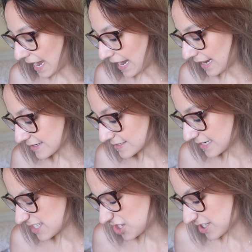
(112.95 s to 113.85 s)
and
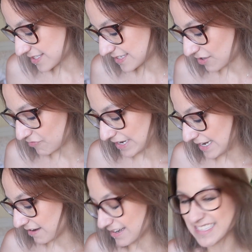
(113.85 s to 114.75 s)
it's just a
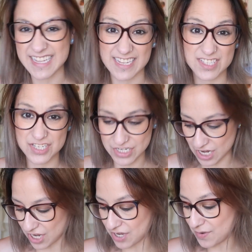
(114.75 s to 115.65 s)
really nice thing to
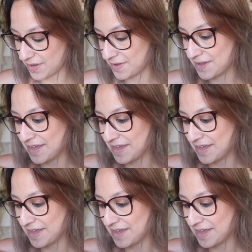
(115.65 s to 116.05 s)
do.